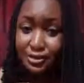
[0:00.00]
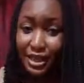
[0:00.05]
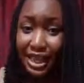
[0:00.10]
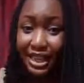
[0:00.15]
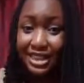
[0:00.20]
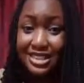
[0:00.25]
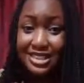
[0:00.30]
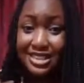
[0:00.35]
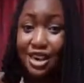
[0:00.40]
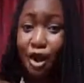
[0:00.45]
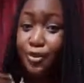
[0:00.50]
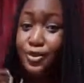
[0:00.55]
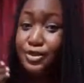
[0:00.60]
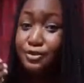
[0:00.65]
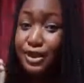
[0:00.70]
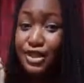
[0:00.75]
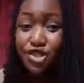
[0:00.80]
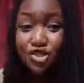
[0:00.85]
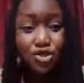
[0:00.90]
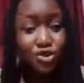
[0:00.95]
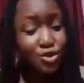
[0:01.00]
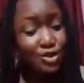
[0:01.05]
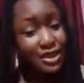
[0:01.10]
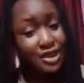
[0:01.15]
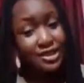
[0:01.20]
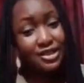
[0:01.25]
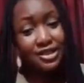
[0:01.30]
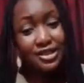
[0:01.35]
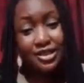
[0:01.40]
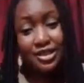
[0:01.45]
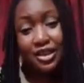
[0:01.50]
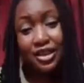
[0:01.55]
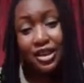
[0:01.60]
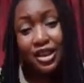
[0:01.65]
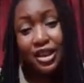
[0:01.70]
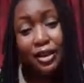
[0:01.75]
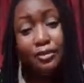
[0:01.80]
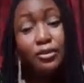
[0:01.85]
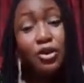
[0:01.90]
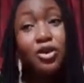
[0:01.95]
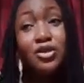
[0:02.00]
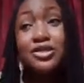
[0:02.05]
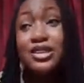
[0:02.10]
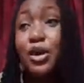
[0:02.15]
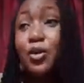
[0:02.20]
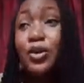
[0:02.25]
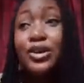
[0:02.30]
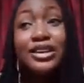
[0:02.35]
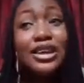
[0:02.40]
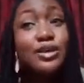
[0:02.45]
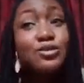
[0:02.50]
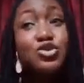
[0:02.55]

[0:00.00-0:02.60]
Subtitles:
and it helps my students, because I want them